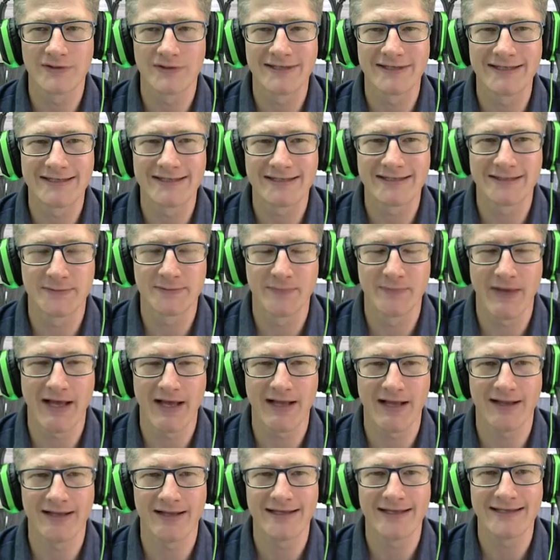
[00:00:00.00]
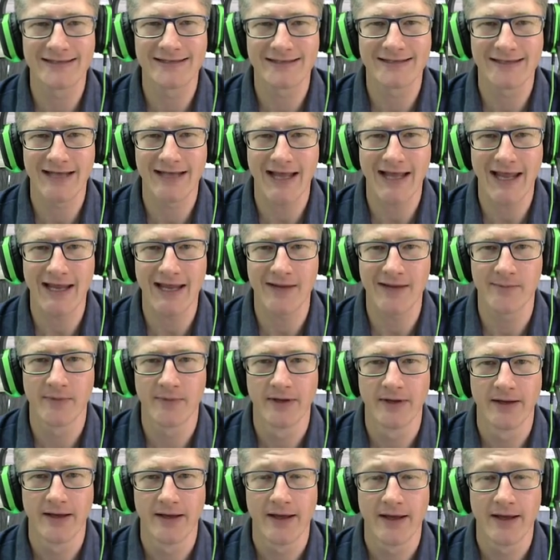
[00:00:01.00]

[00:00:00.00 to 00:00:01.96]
to spell his name